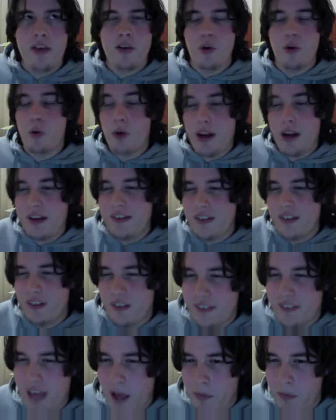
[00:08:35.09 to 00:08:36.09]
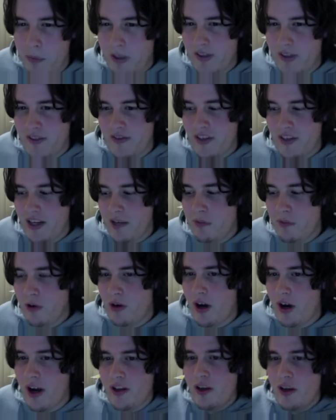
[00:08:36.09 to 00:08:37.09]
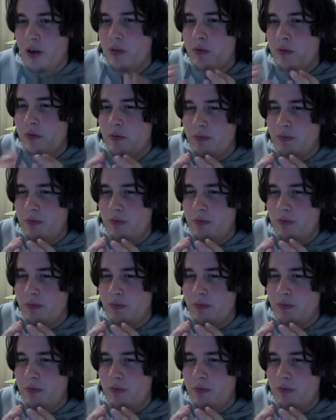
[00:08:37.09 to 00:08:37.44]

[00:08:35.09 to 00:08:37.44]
or anything like that because of it anymore. I don't